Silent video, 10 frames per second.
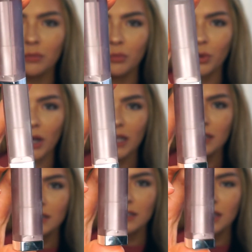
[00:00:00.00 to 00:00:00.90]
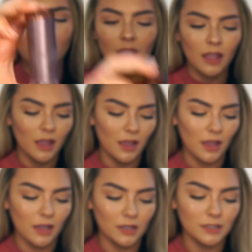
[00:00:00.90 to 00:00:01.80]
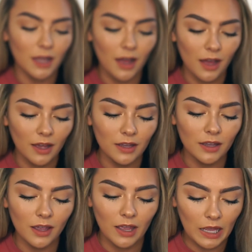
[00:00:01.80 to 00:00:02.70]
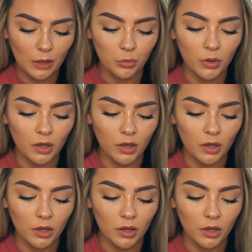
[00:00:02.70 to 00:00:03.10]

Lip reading: Embrace, and I am